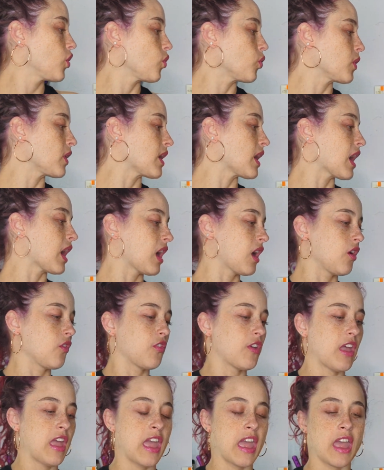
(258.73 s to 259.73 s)
We
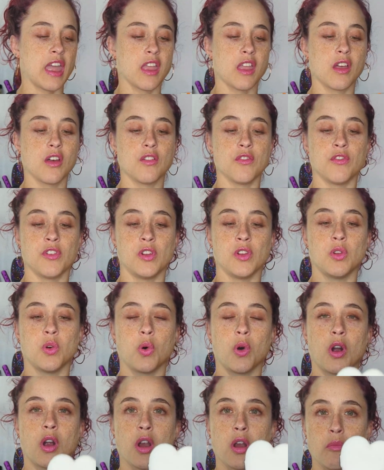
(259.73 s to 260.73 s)
have a
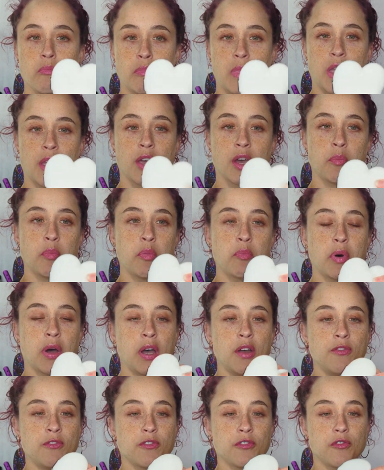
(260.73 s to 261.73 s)
velour makeup
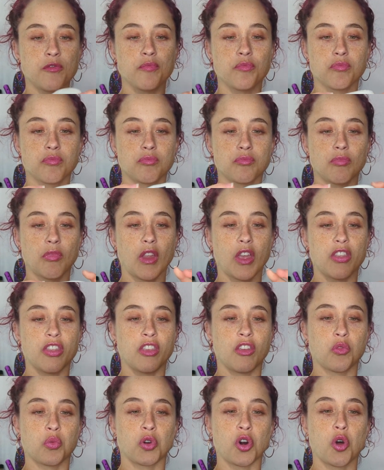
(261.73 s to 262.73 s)
puff.
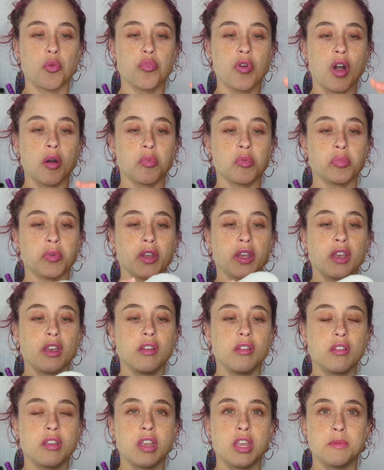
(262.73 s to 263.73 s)
This one I'll
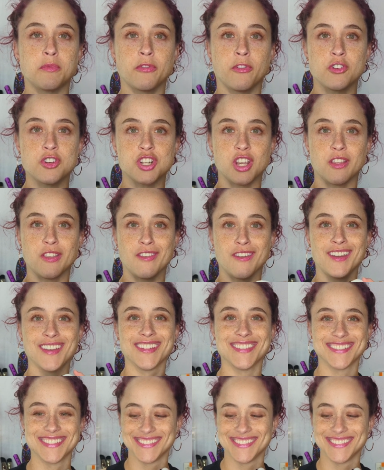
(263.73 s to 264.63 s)
probably keep for Jessa.